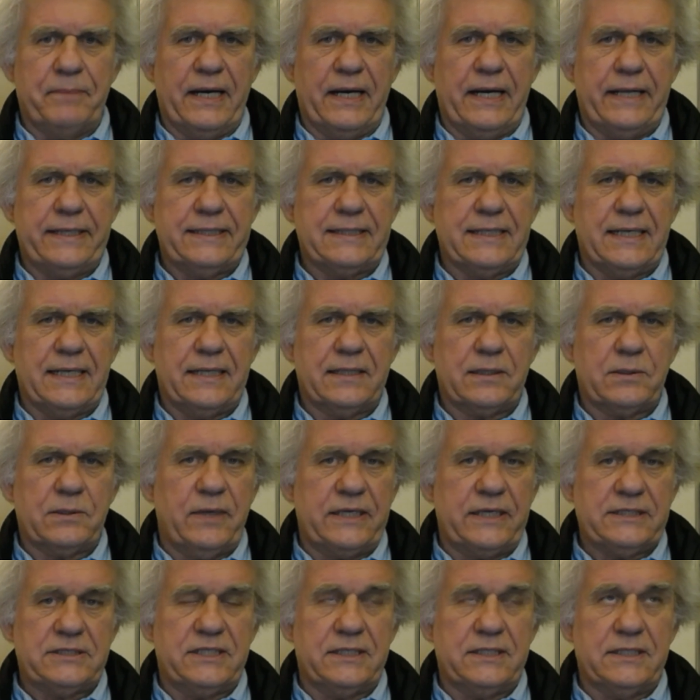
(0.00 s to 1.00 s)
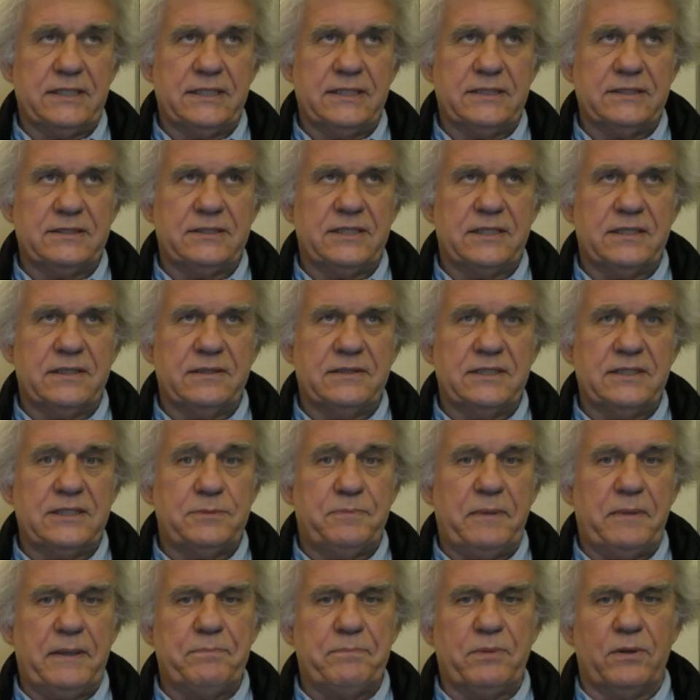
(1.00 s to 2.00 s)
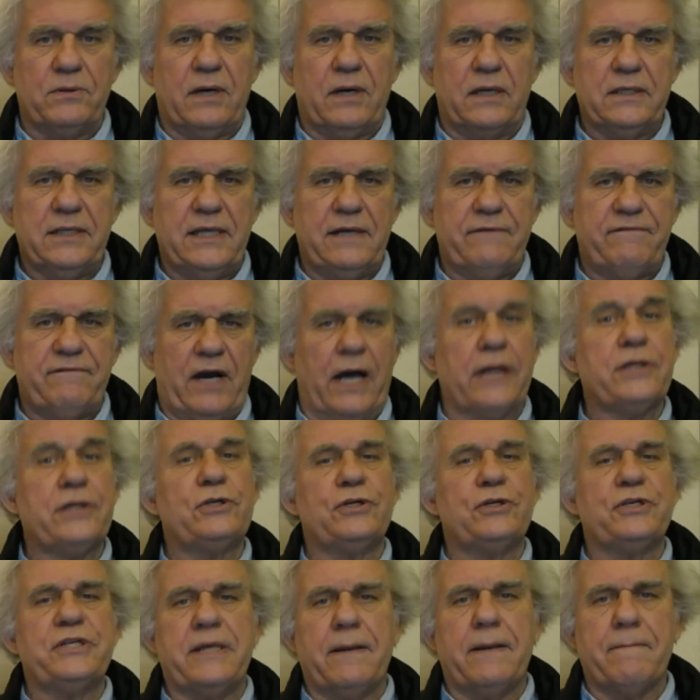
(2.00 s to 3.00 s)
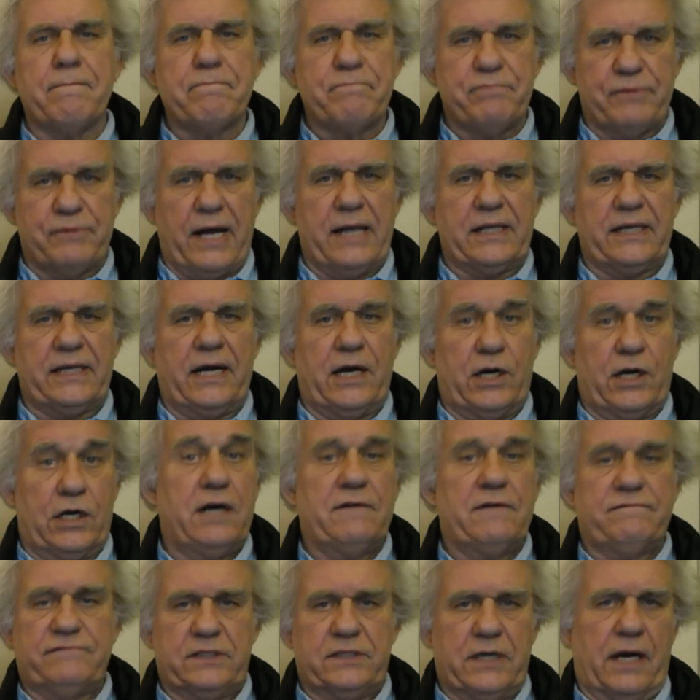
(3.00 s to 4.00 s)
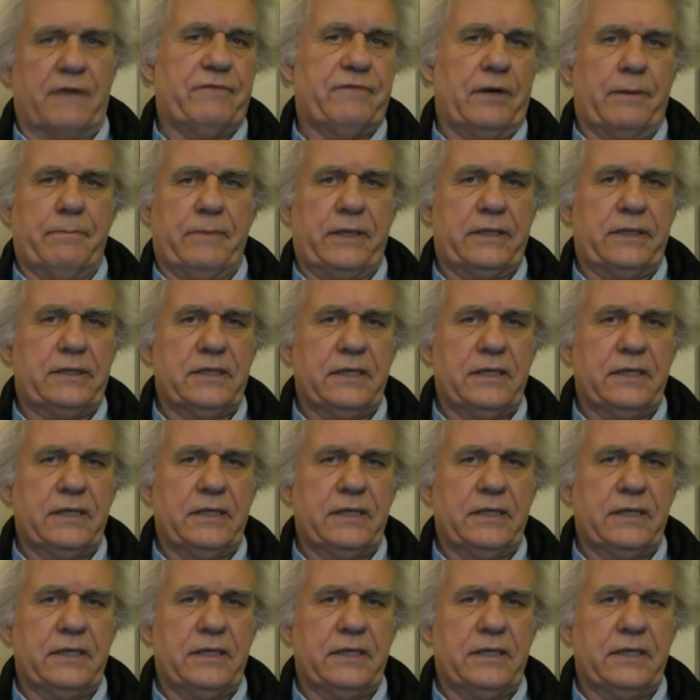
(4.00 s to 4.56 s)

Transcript: But uh, the question is, you know, these people live under the umbrella of government,